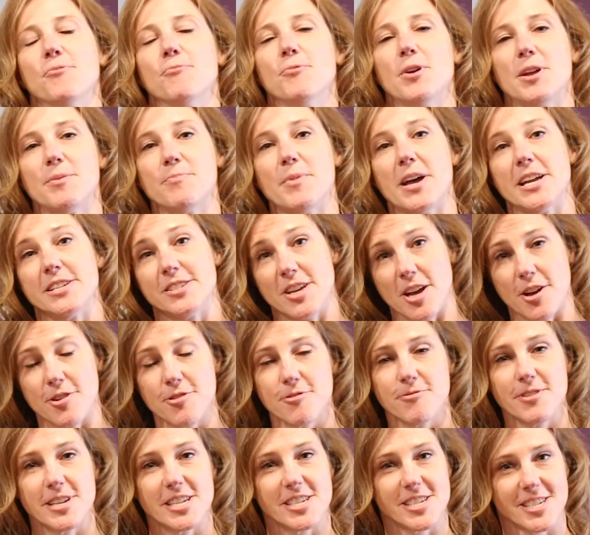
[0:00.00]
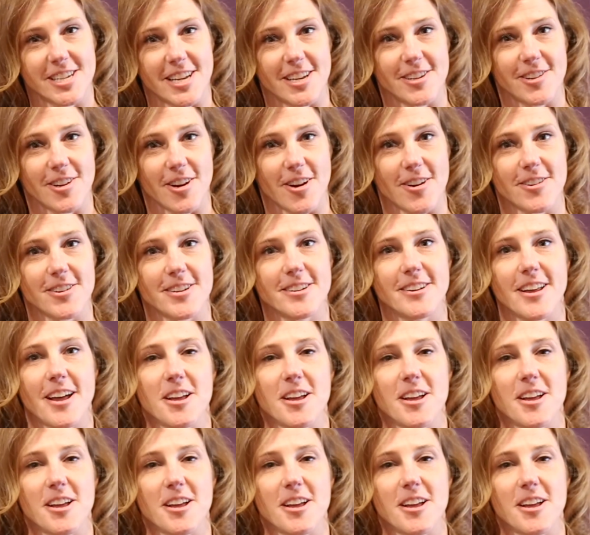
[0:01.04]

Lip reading: When my daughter reached kindergarten,